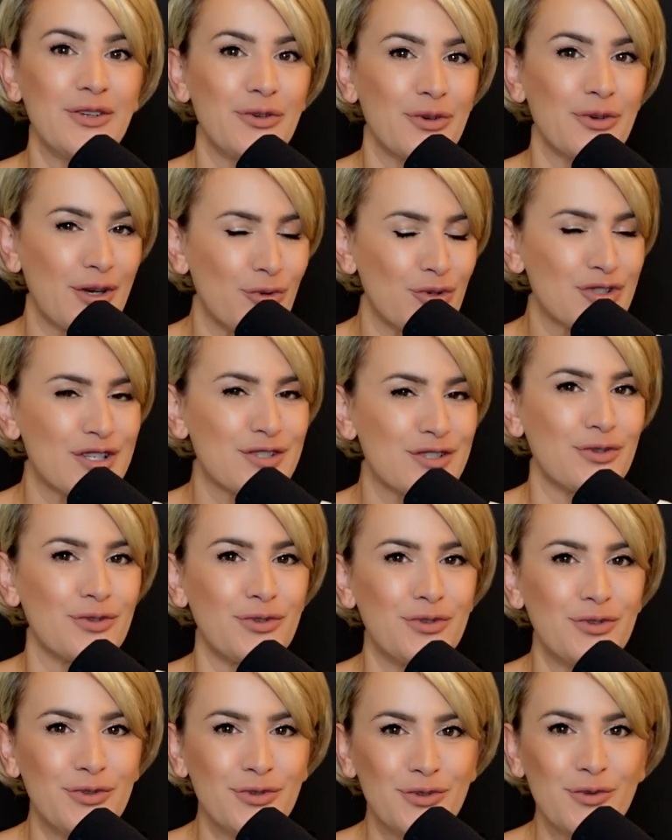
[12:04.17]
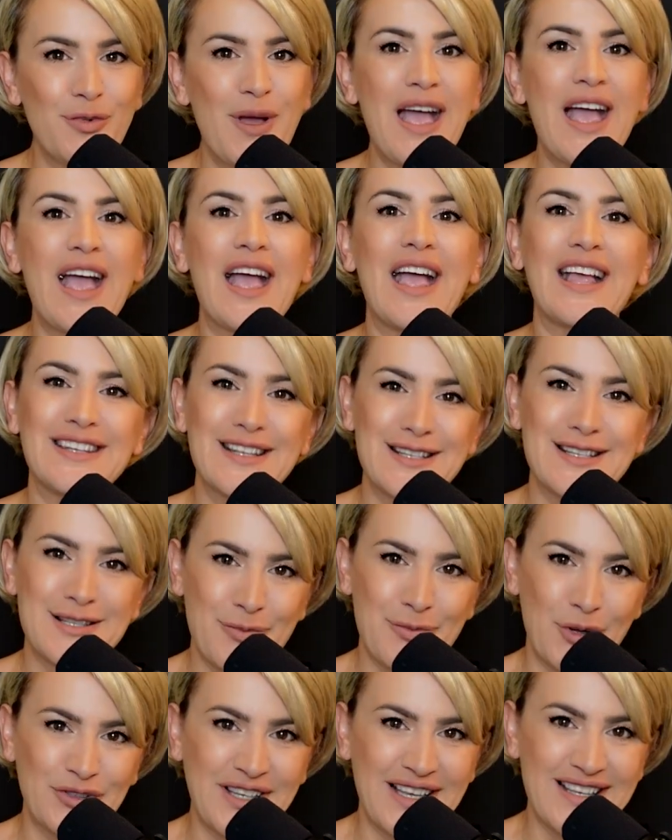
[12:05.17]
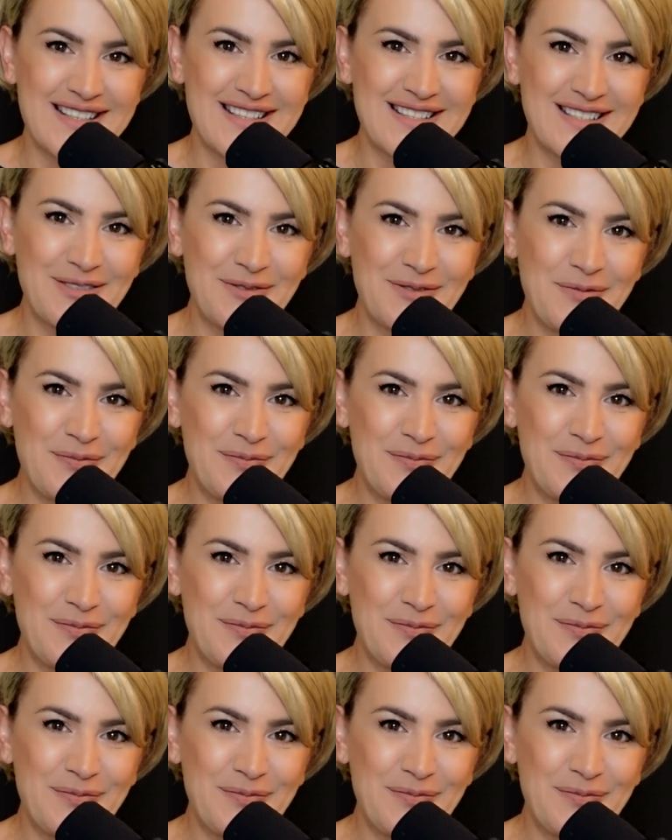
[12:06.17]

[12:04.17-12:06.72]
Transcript: You can watch us on YouTube and there's a podcast.